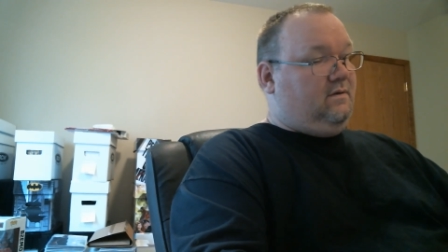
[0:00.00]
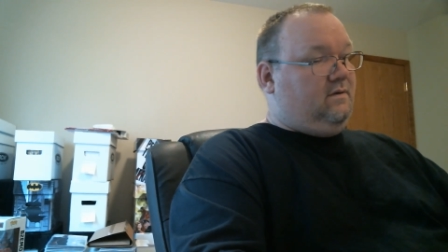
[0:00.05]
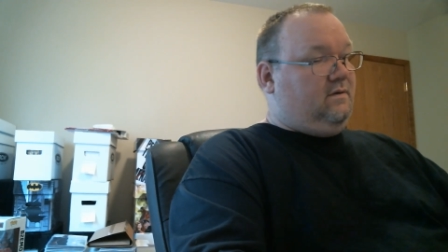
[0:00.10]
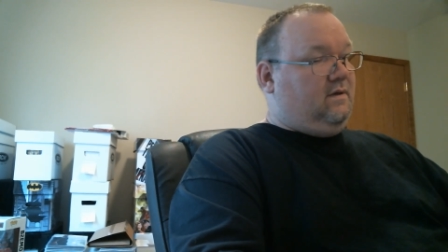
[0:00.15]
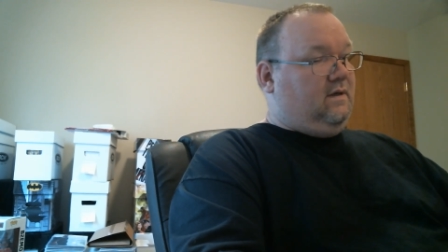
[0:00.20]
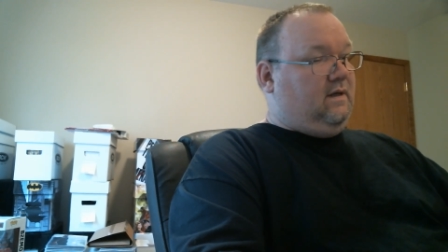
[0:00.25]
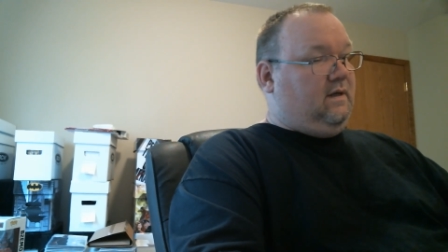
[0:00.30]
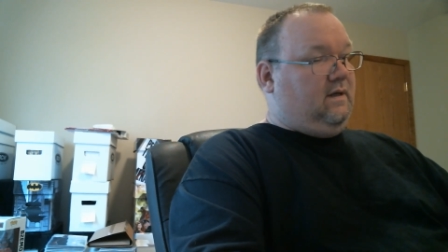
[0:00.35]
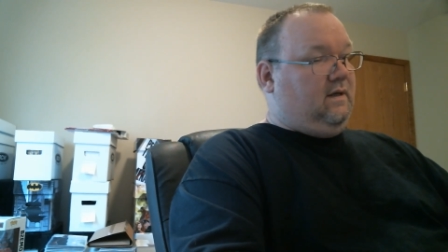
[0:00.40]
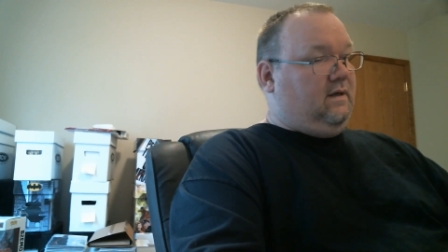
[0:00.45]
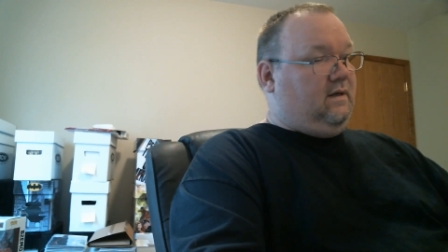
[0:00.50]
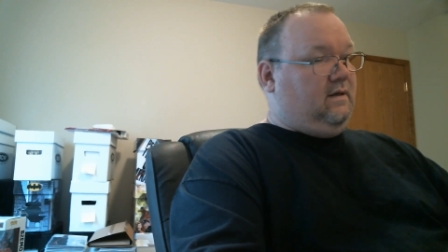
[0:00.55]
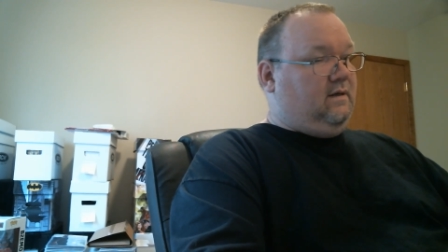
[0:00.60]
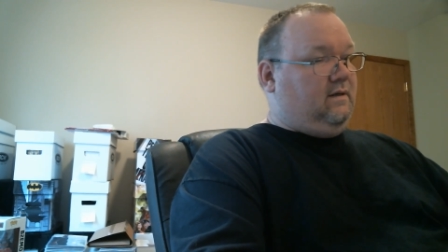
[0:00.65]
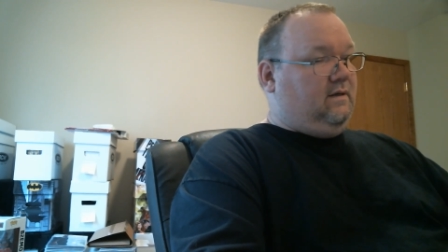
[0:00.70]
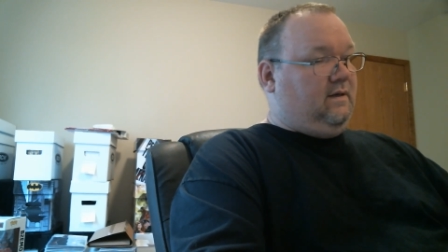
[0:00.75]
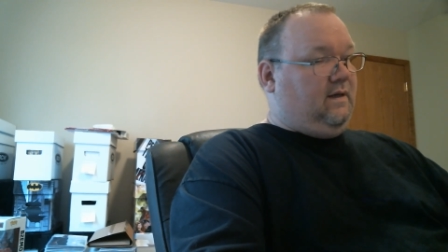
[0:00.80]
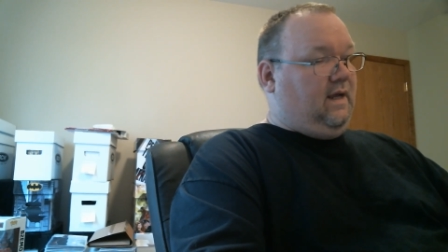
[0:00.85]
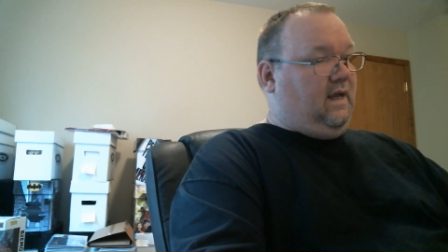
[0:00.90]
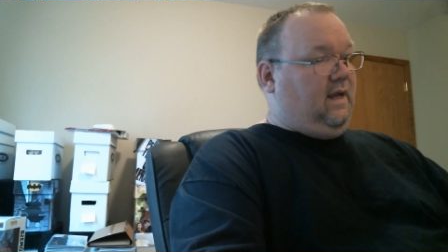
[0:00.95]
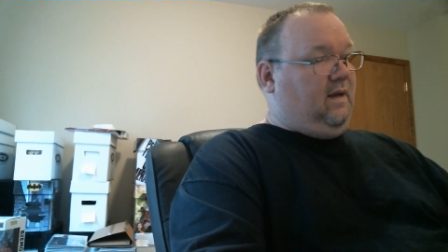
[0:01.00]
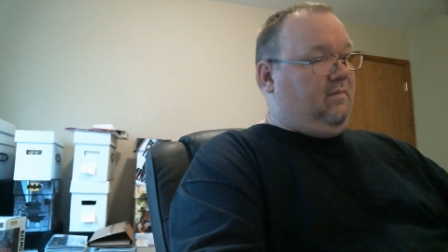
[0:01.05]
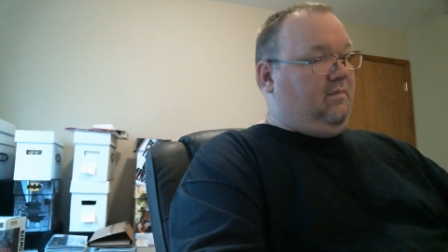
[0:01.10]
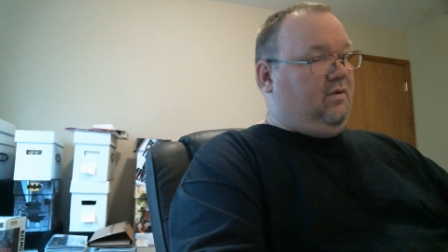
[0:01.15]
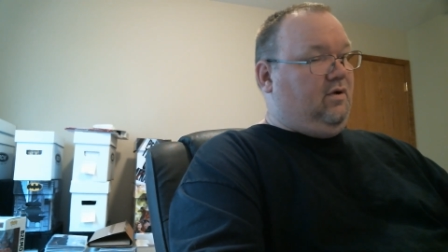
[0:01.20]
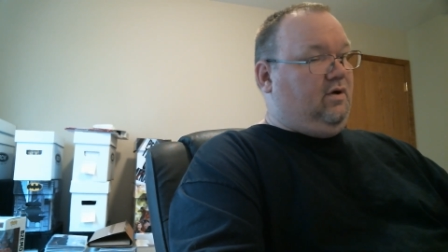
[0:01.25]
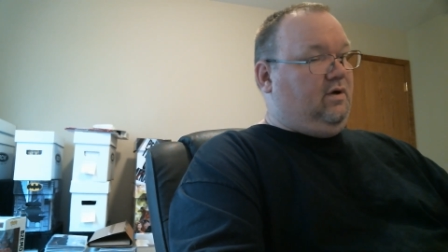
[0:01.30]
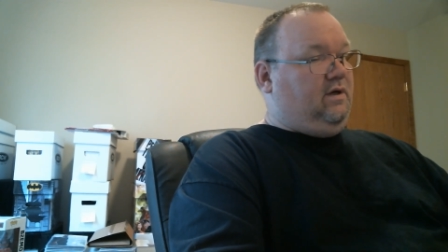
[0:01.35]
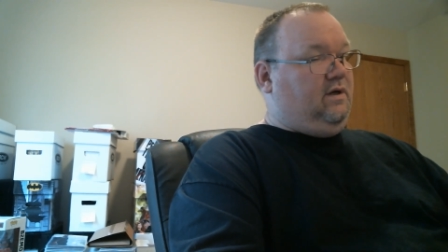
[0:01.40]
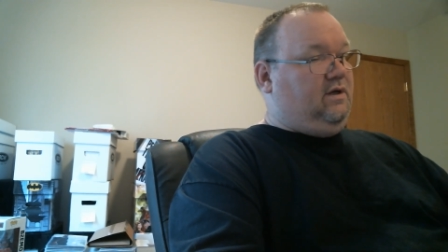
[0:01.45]
Uh, 8
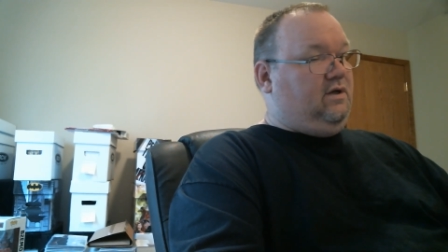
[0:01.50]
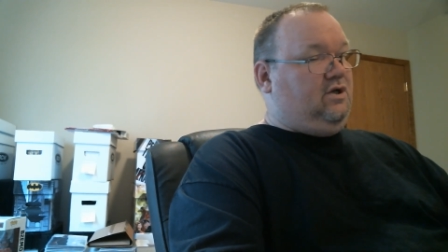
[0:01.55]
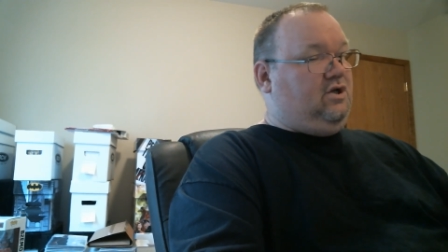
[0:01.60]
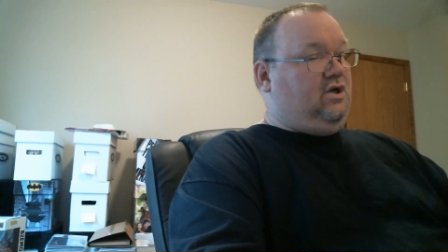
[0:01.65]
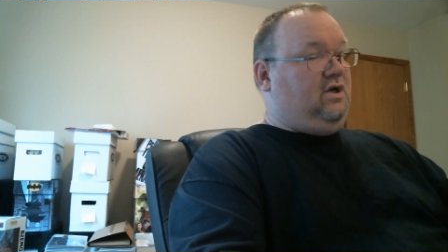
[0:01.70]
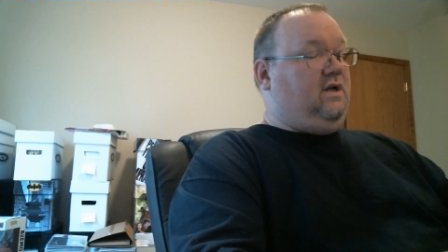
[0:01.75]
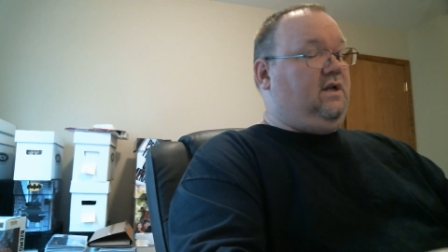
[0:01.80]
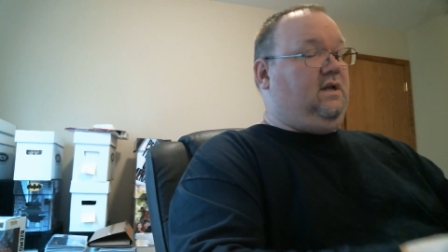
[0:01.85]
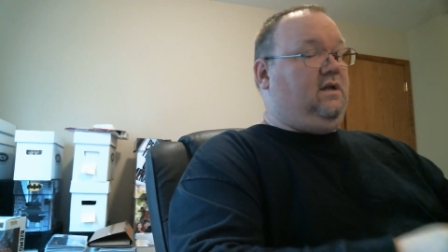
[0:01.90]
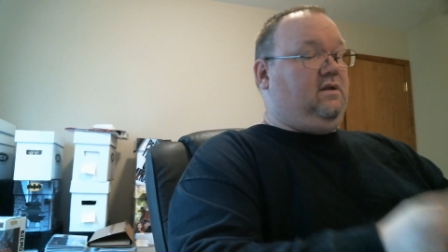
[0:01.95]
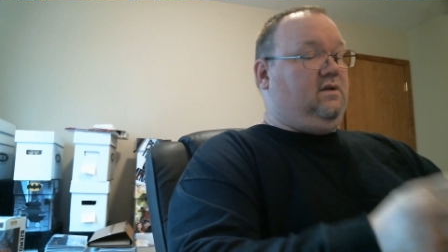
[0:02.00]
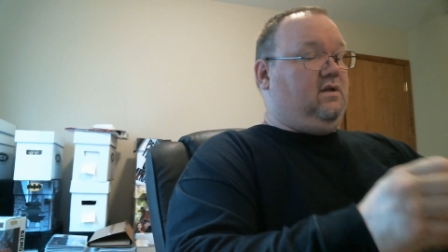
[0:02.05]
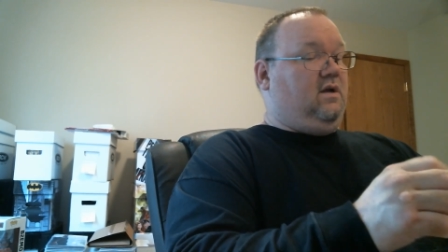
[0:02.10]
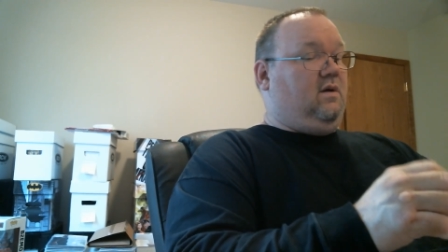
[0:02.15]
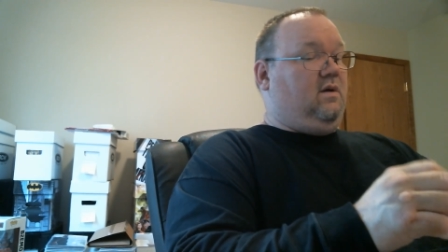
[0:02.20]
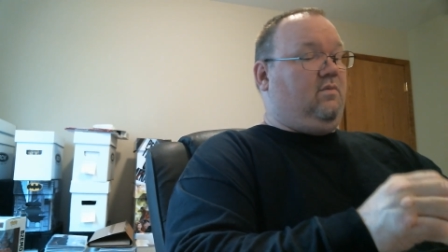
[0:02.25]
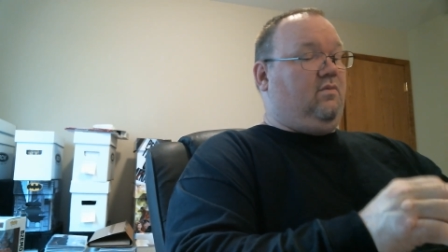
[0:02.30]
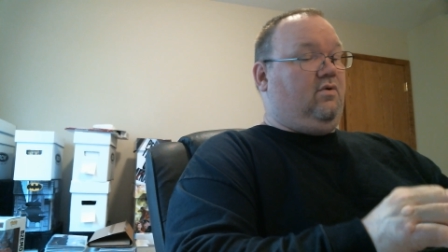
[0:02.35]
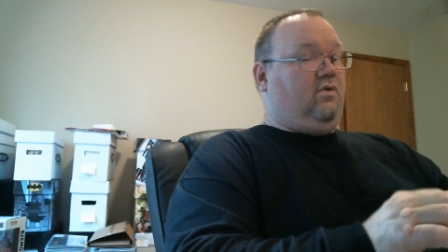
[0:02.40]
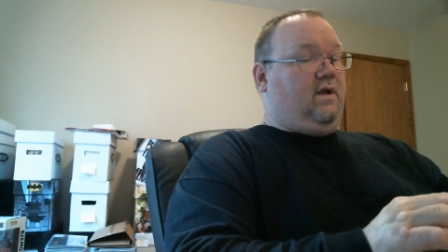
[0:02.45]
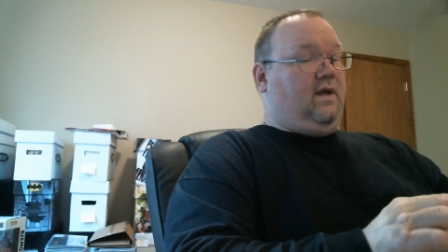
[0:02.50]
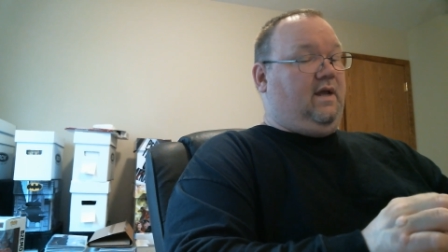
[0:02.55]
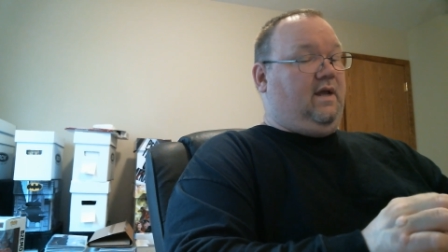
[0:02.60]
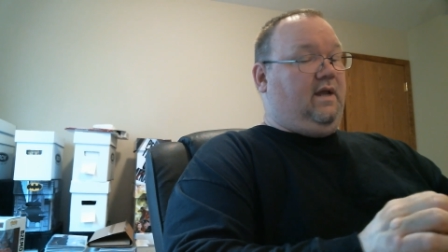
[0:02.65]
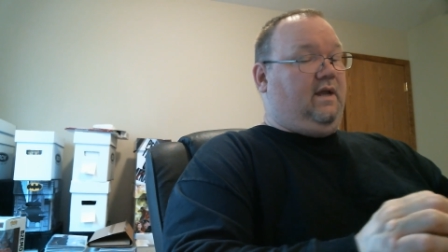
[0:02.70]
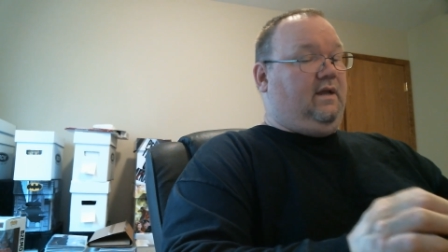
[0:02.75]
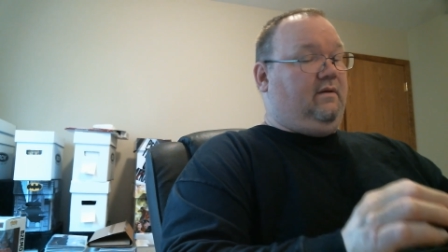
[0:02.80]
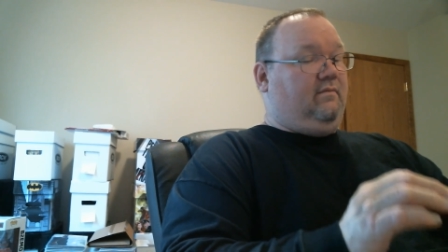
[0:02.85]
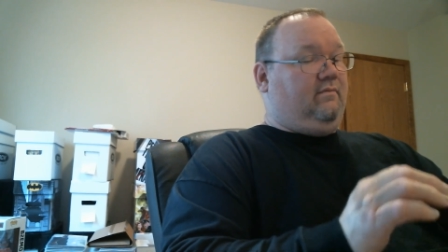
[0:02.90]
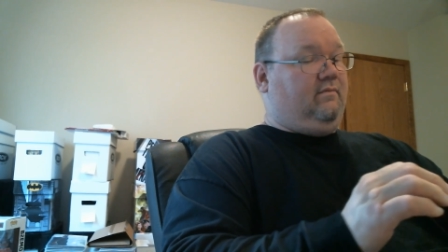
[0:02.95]
billion genies, number
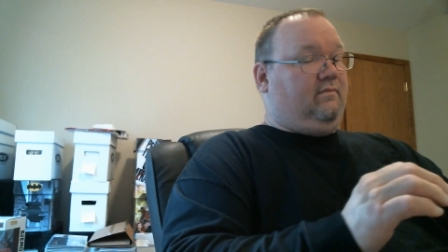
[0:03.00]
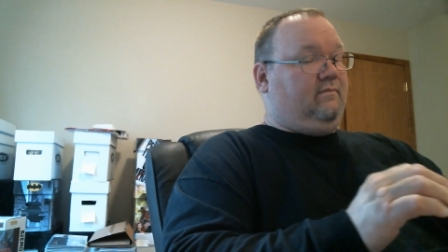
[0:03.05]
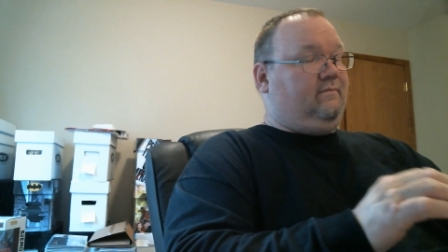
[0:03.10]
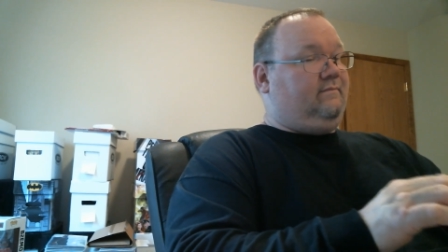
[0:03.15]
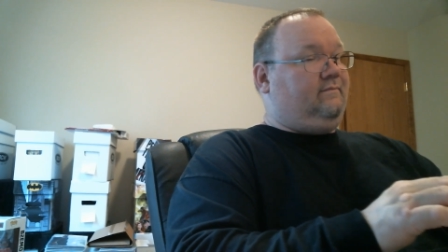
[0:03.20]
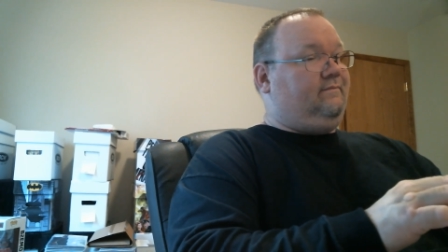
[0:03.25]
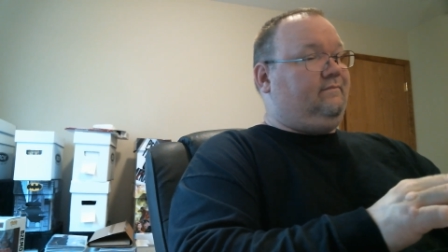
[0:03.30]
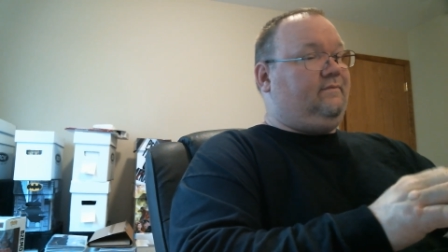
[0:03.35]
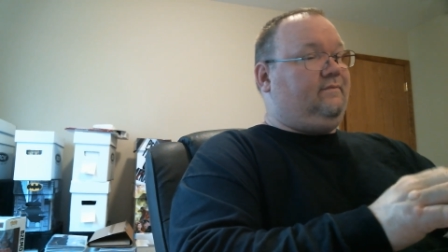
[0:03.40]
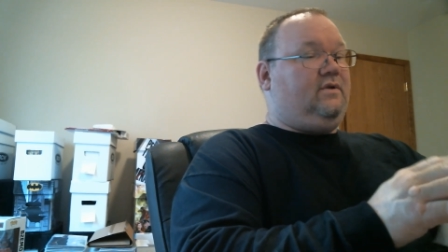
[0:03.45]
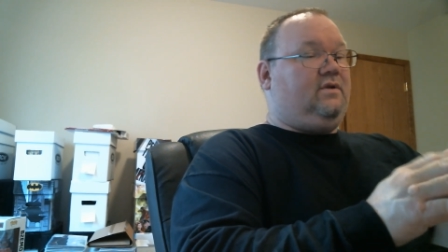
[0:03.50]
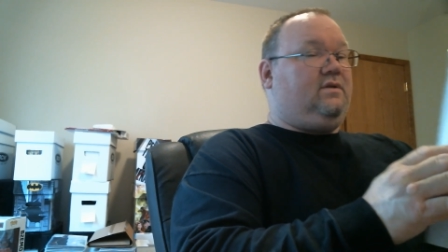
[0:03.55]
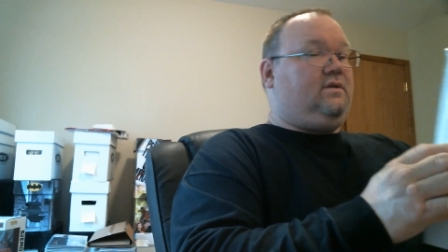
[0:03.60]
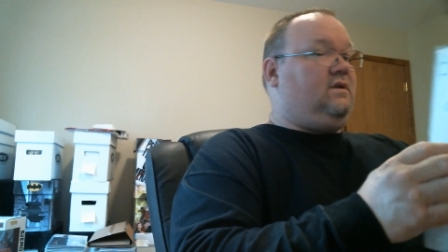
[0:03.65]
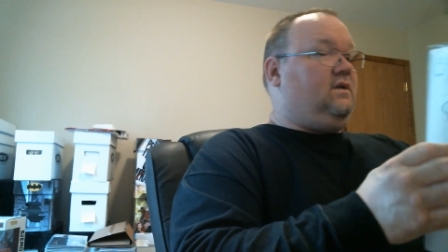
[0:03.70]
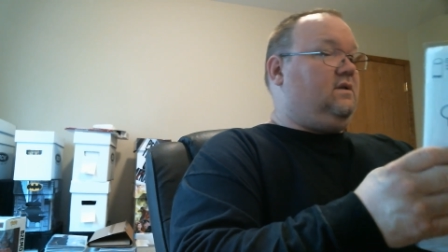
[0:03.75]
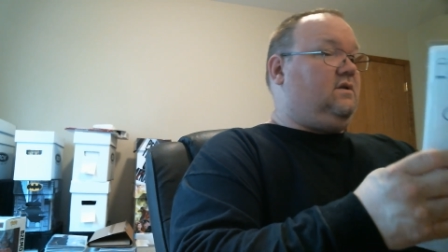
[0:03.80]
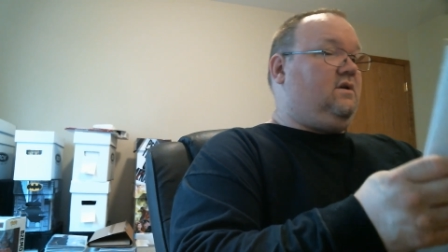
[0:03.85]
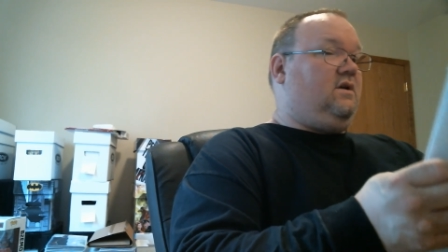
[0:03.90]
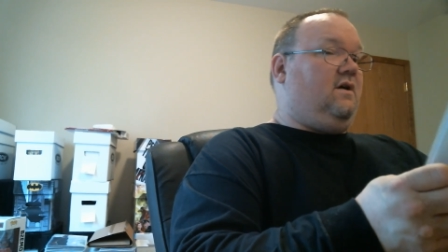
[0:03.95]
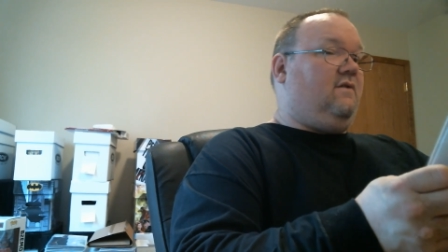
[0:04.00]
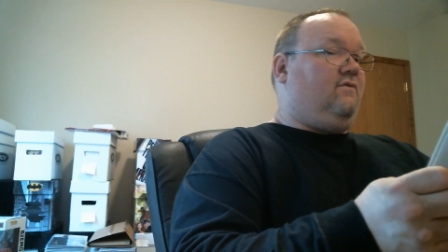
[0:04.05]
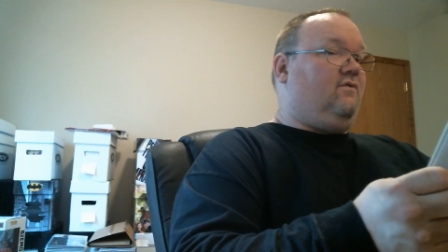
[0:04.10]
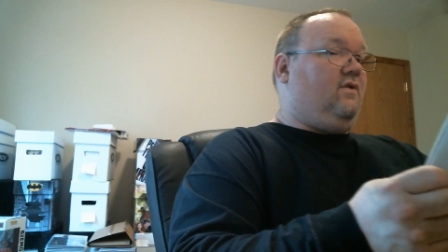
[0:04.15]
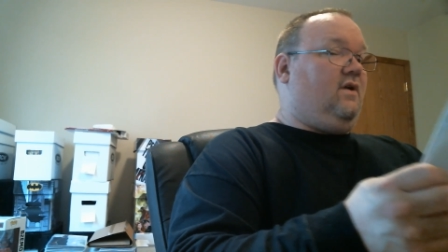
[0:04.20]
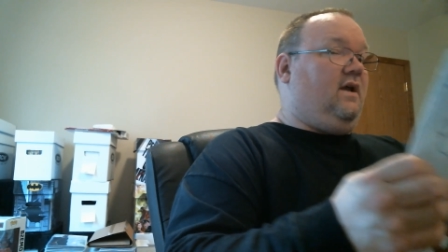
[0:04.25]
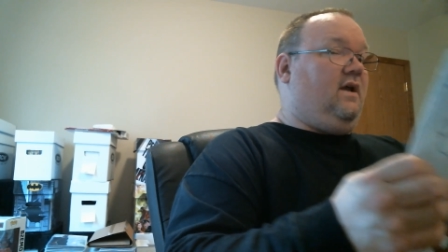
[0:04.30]
8. To cover